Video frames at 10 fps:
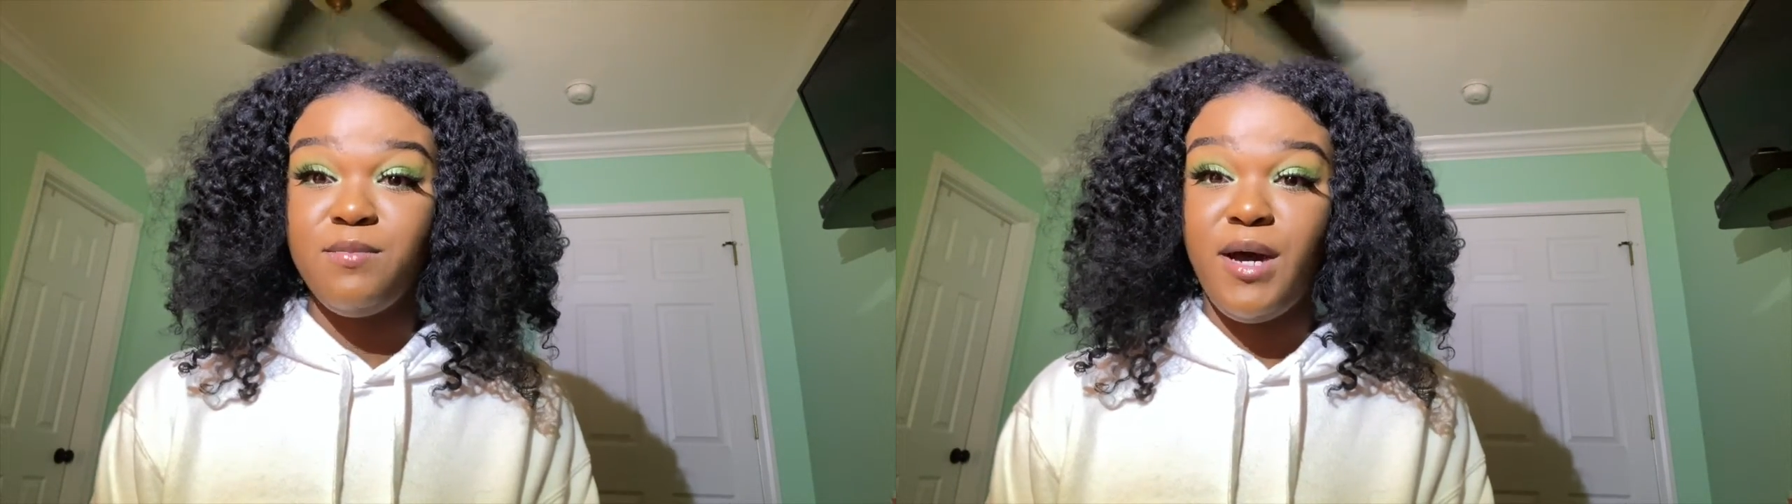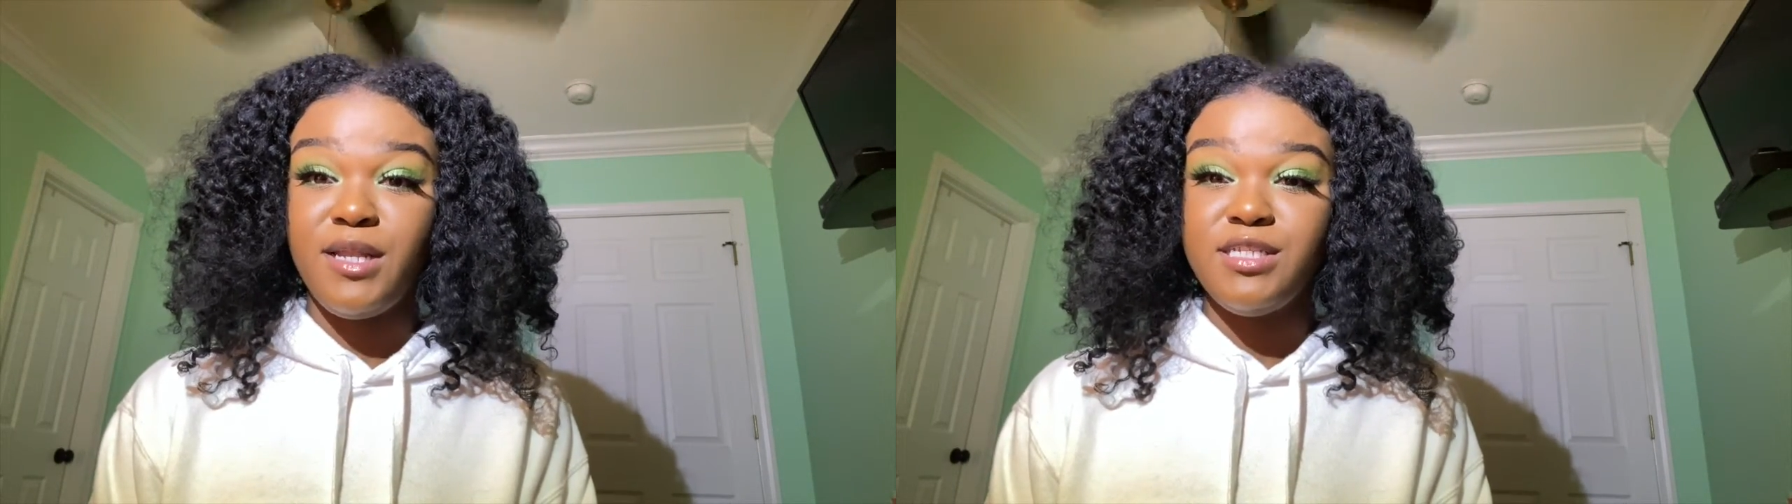
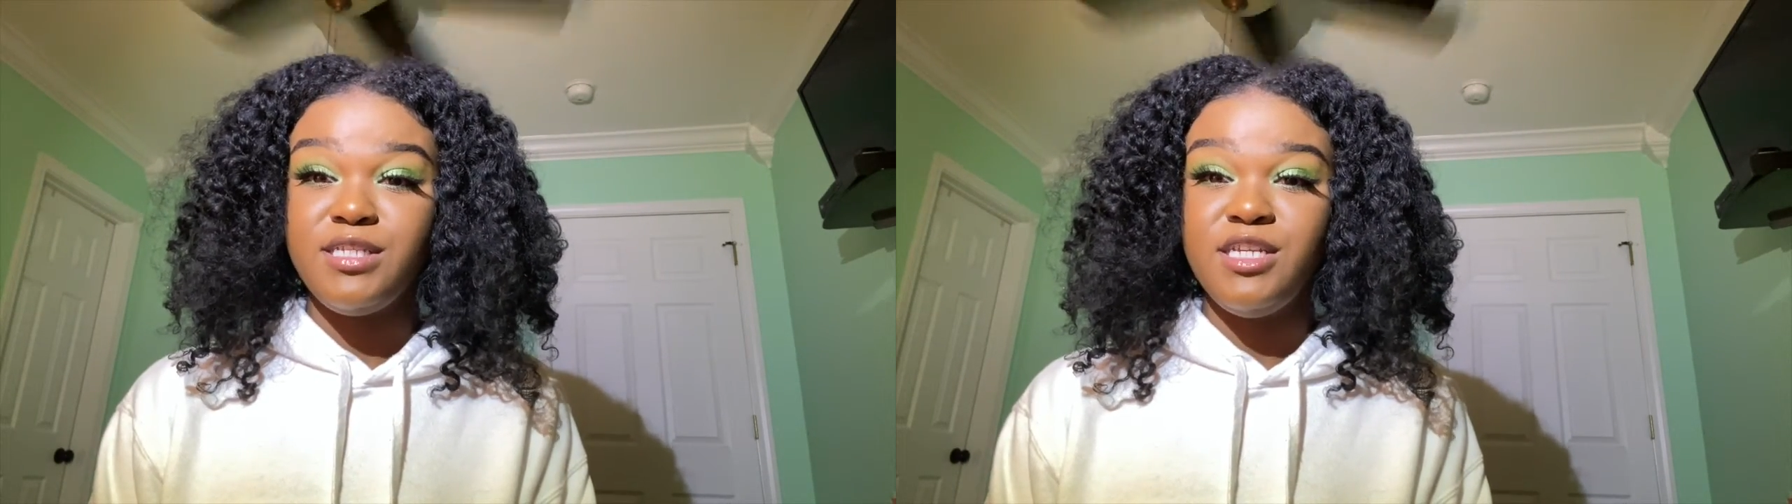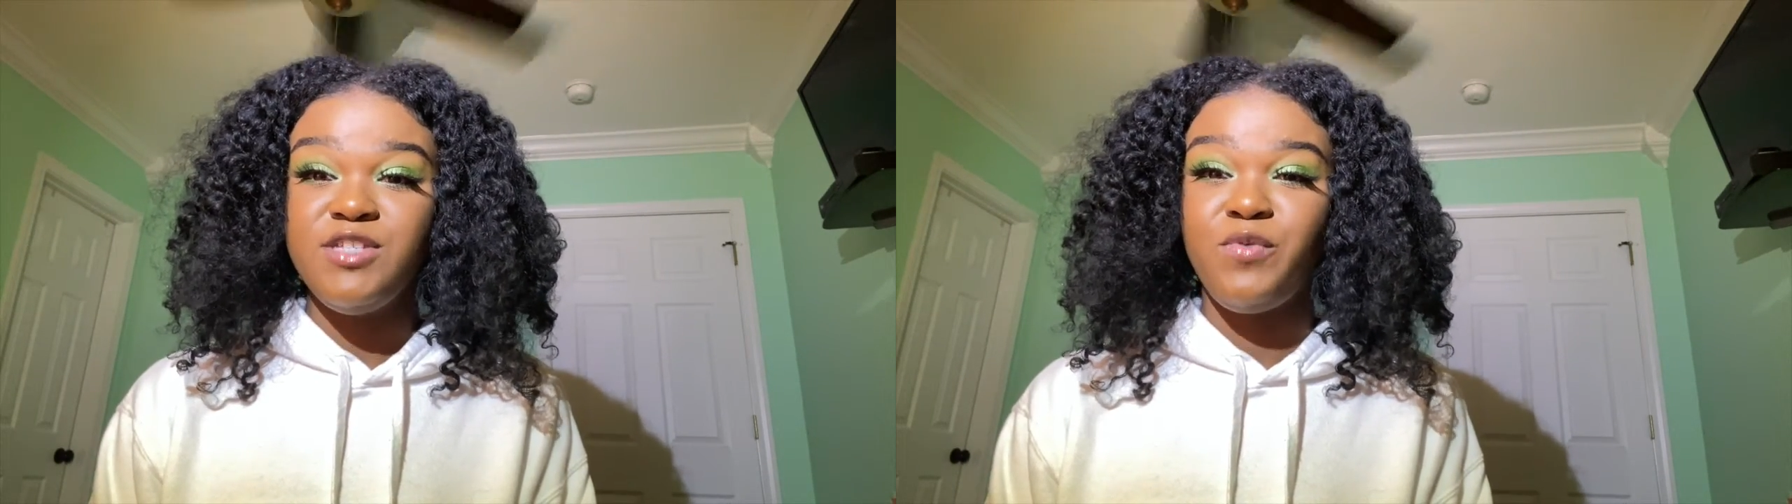
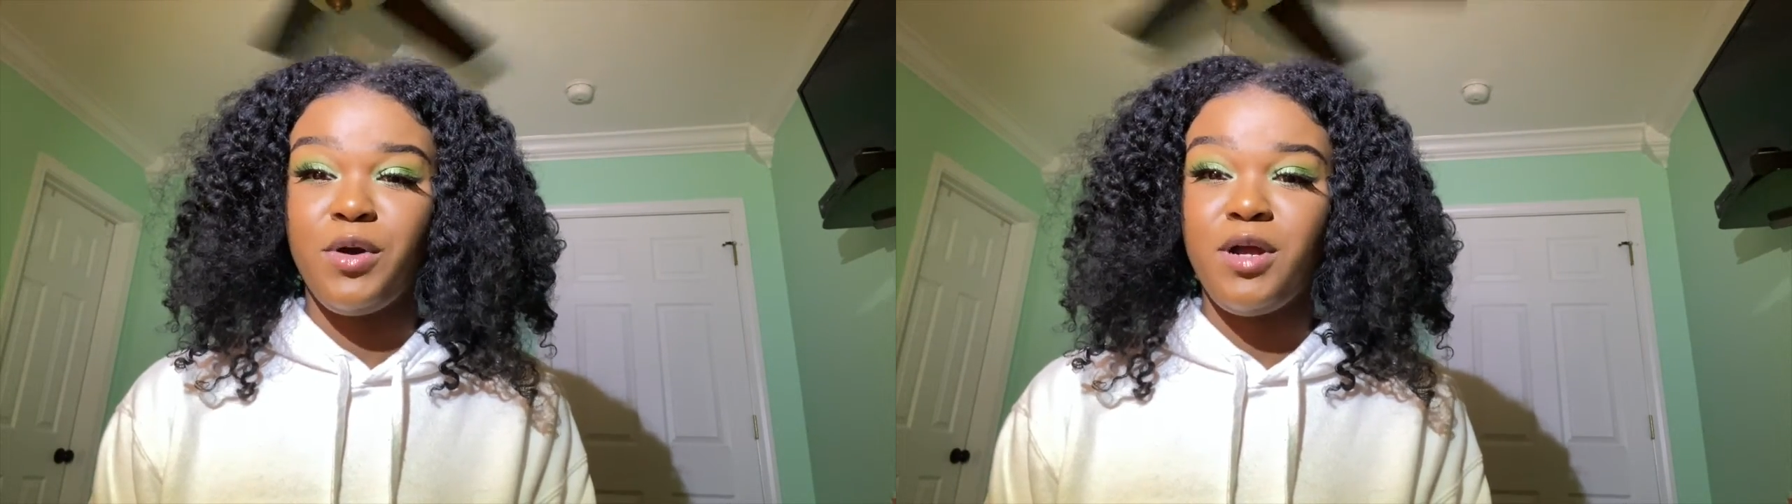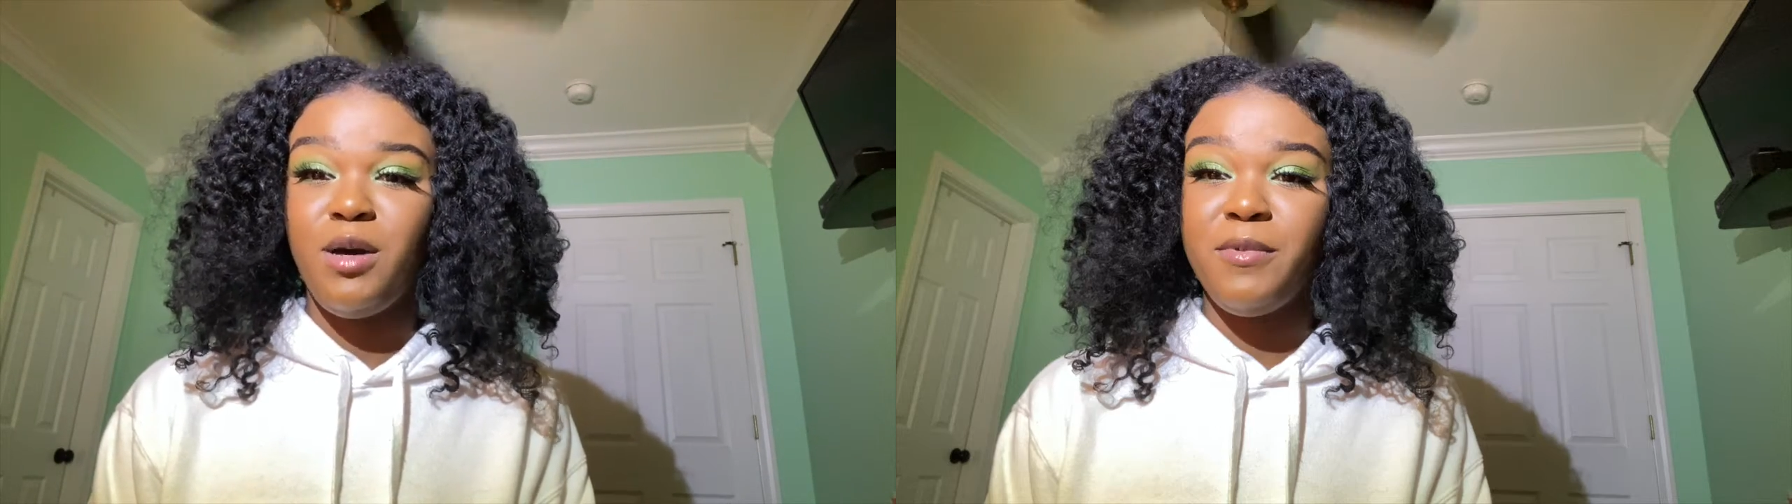policies for a
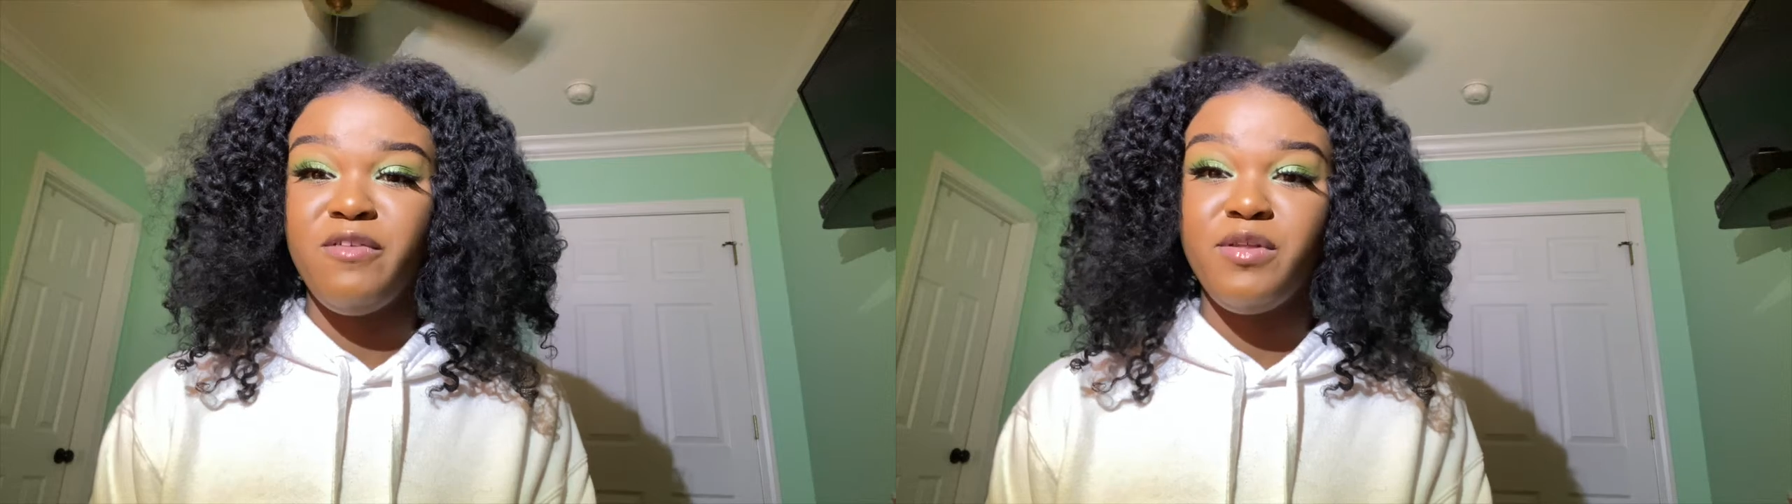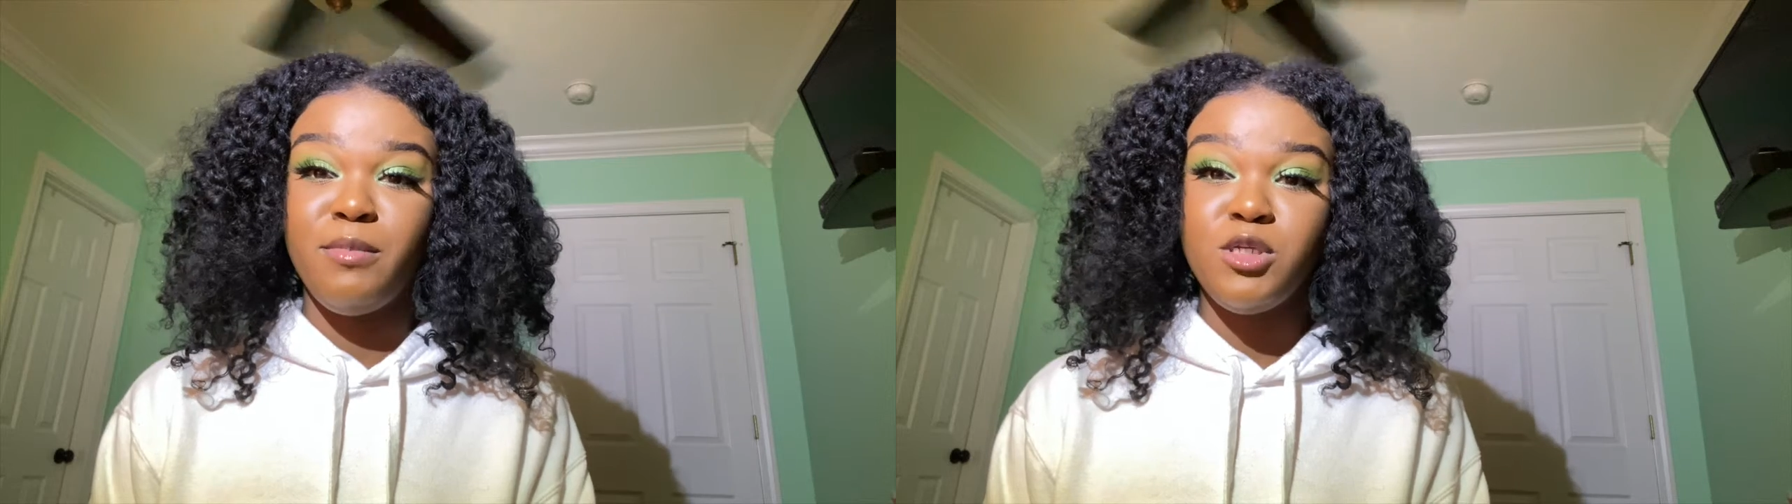couple of
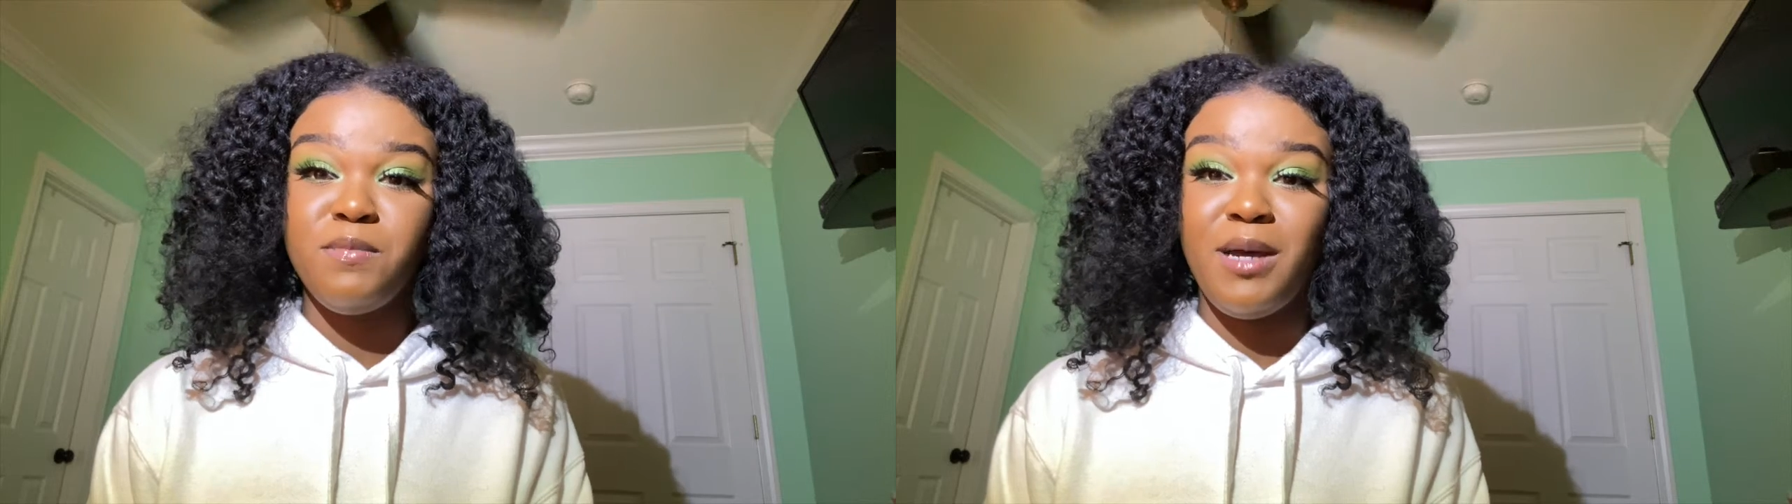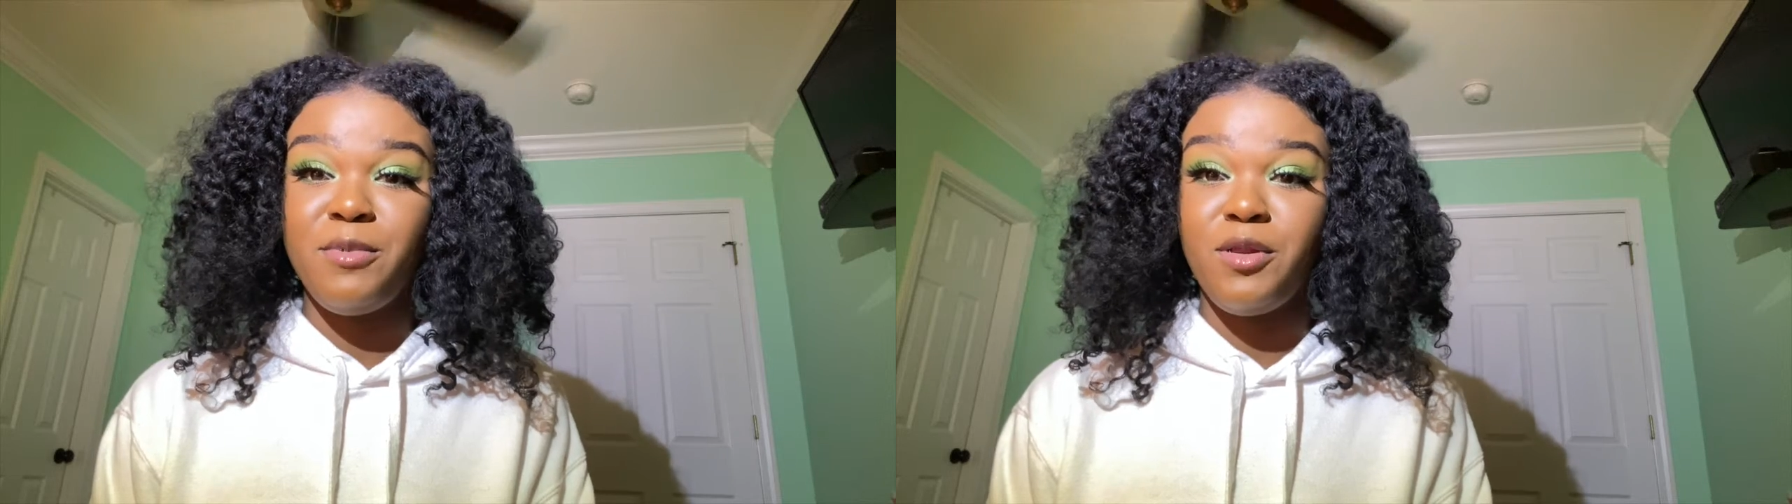the most
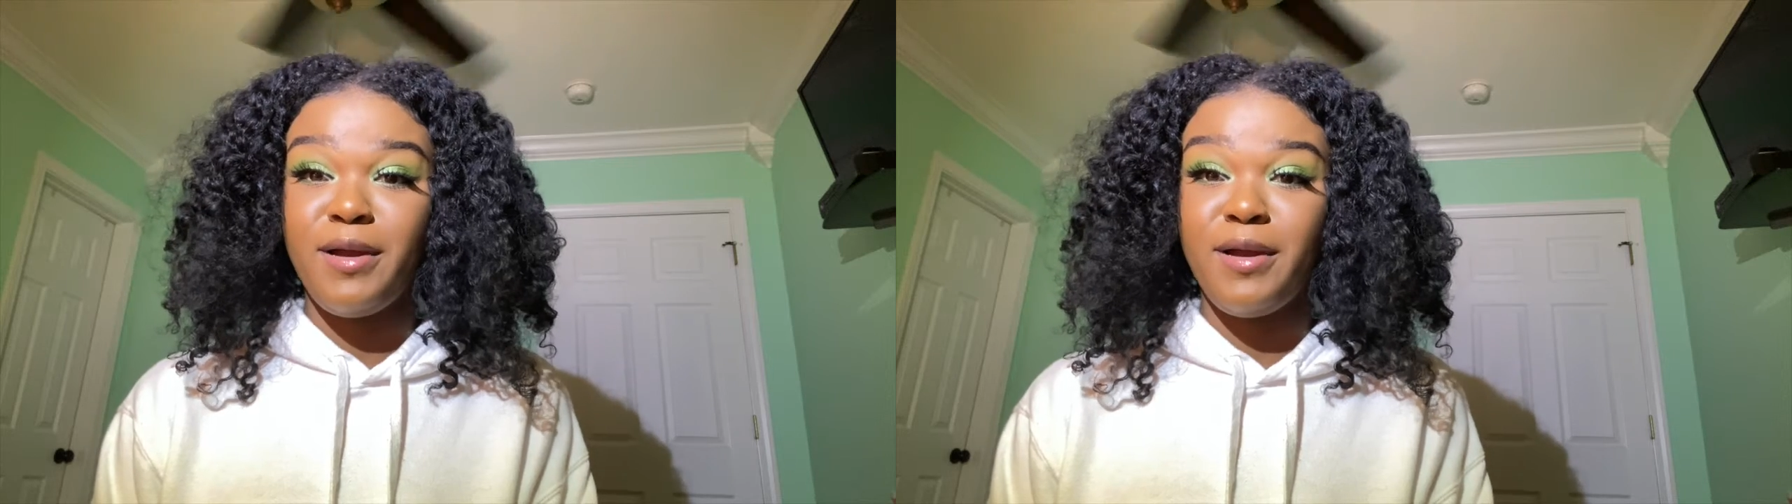popular